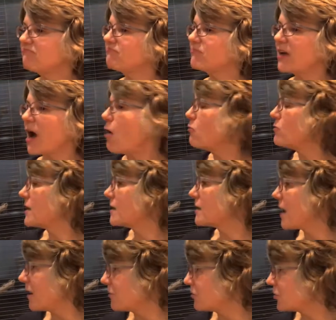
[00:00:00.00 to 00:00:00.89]

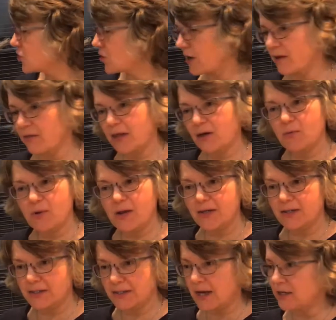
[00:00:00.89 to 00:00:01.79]
counterculture, that we
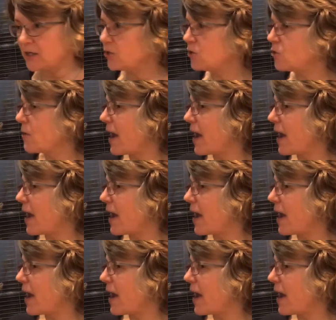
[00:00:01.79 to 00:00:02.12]
are studying New